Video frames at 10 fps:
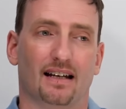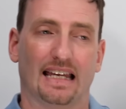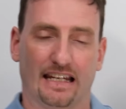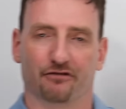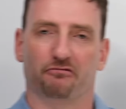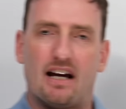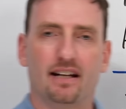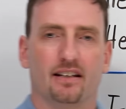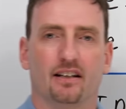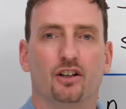in
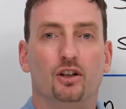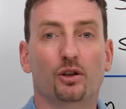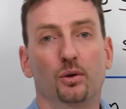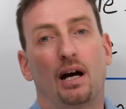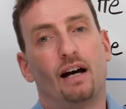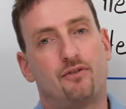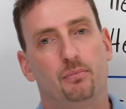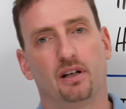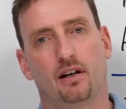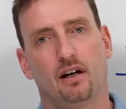writing, you have to
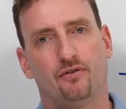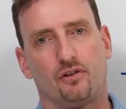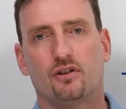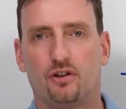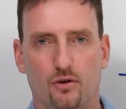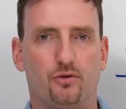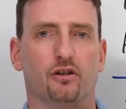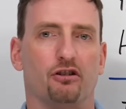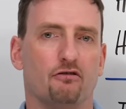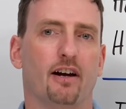be careful to use the
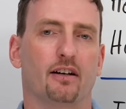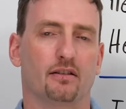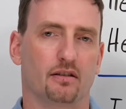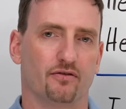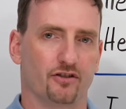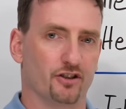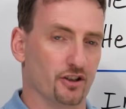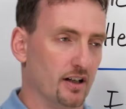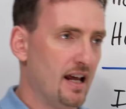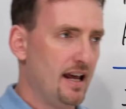correct
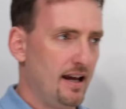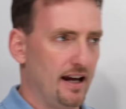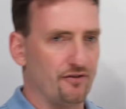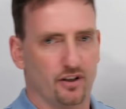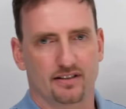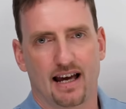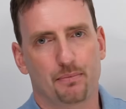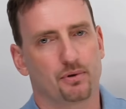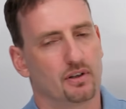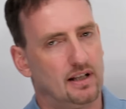version. And for
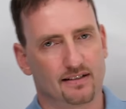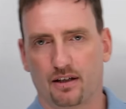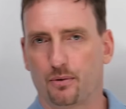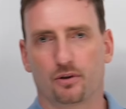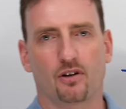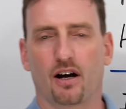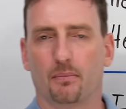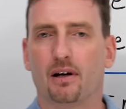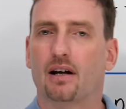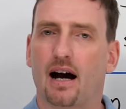example, let's say we were talking
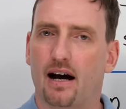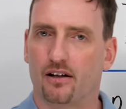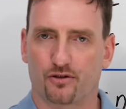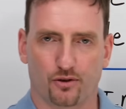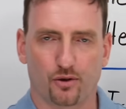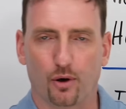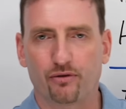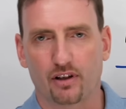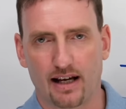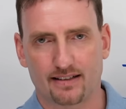about IELTS or
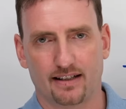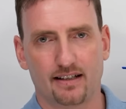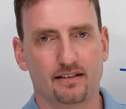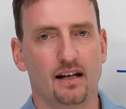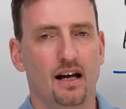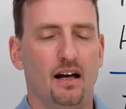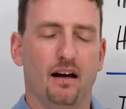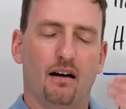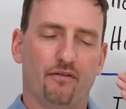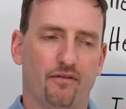TOEFL essays.
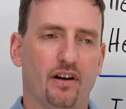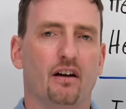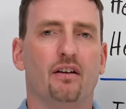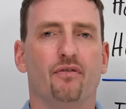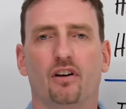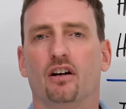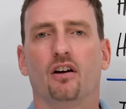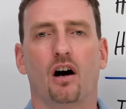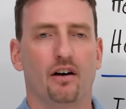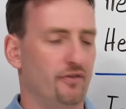Very, very
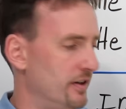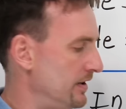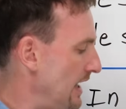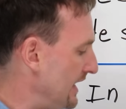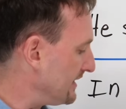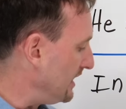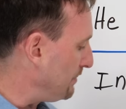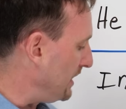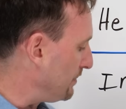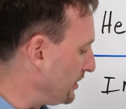often I see
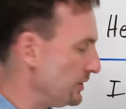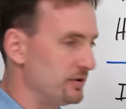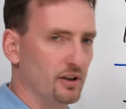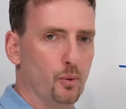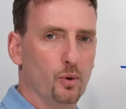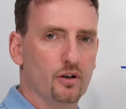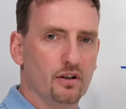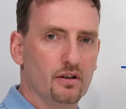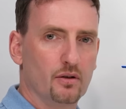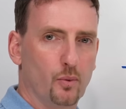people using
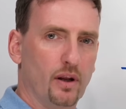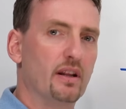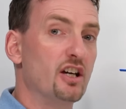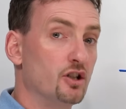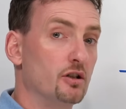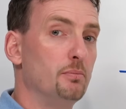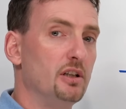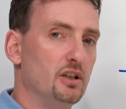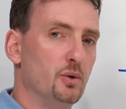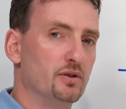would when they should be
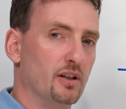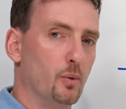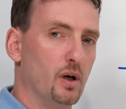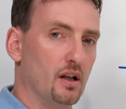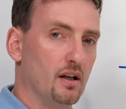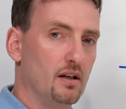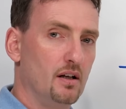using will.